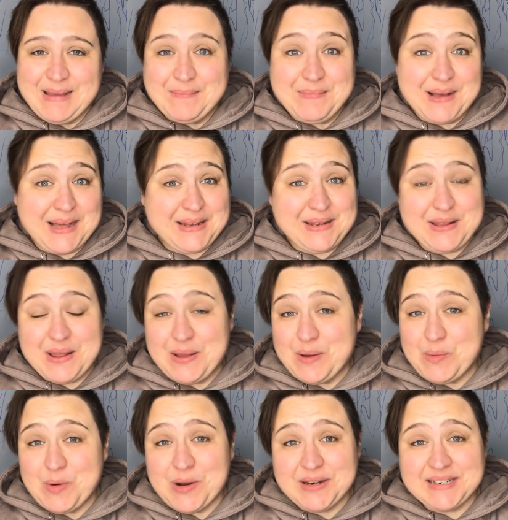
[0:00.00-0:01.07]
But
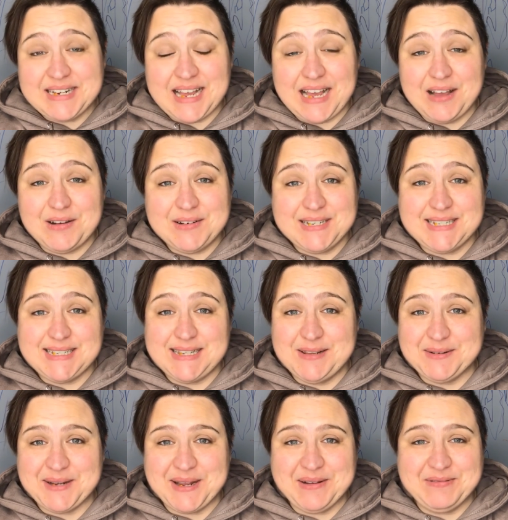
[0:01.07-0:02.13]
the word count is
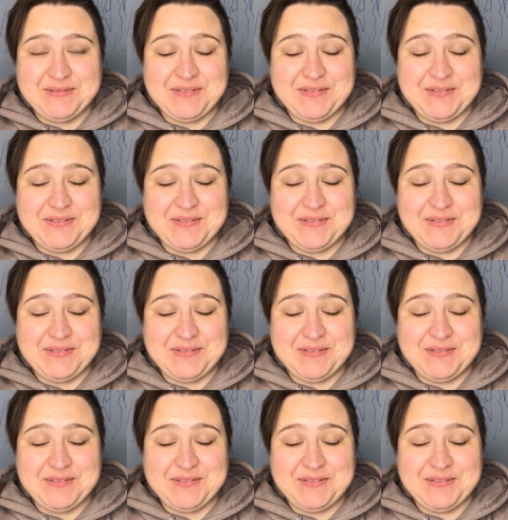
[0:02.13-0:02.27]
looking